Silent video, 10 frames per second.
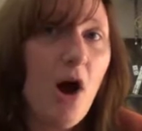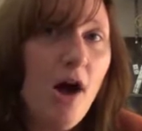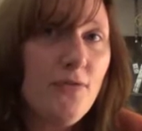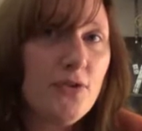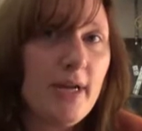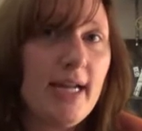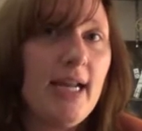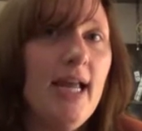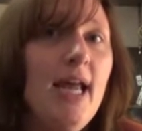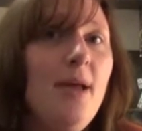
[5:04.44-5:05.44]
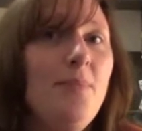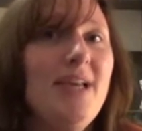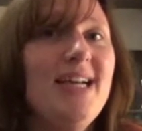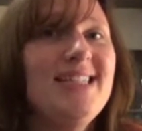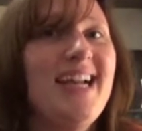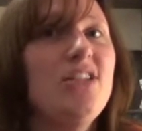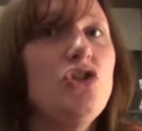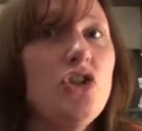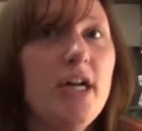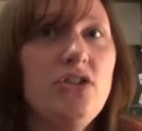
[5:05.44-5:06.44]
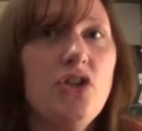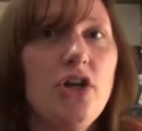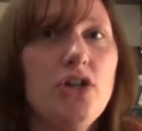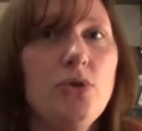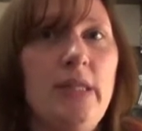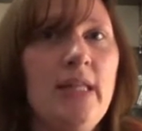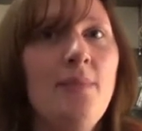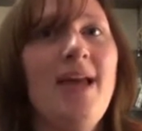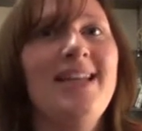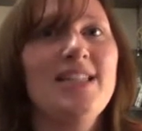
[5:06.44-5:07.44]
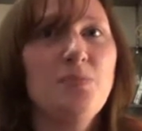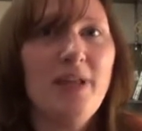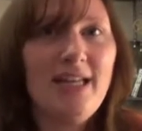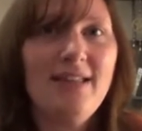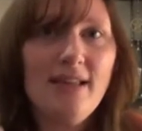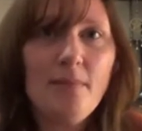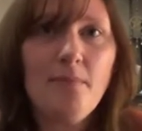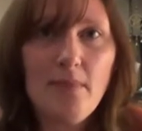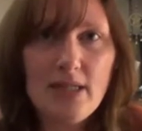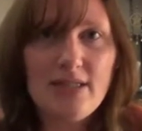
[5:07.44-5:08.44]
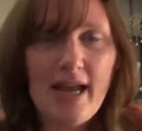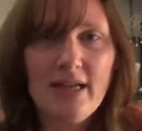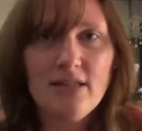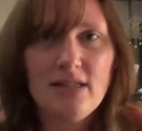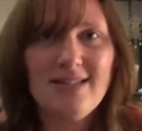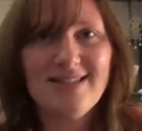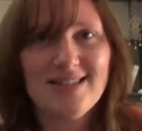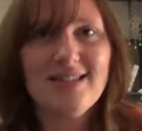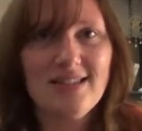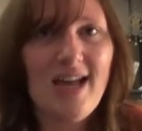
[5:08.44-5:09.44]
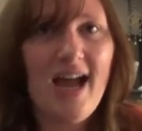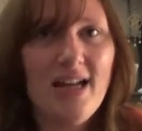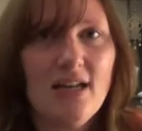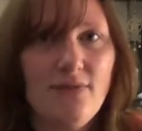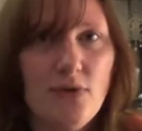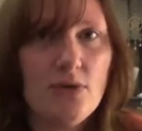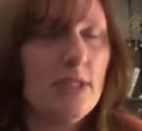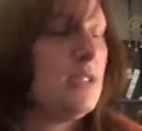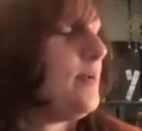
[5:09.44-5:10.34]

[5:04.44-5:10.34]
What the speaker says: offering, because I just started doing them, and explaining them in text is kind of confusing to